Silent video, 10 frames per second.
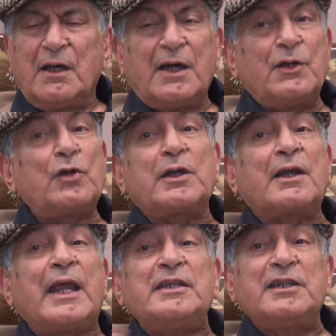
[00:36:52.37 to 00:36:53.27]
are not
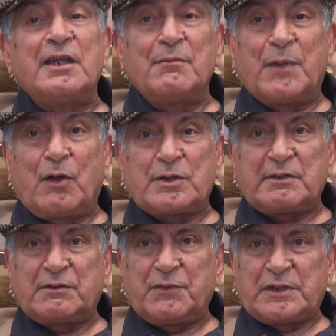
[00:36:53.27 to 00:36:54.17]
arising because
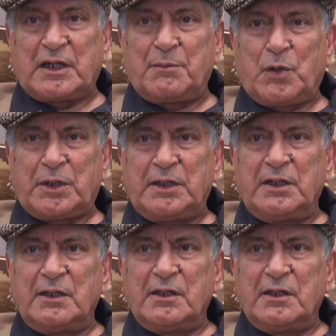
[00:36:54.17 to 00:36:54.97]
of the physical body.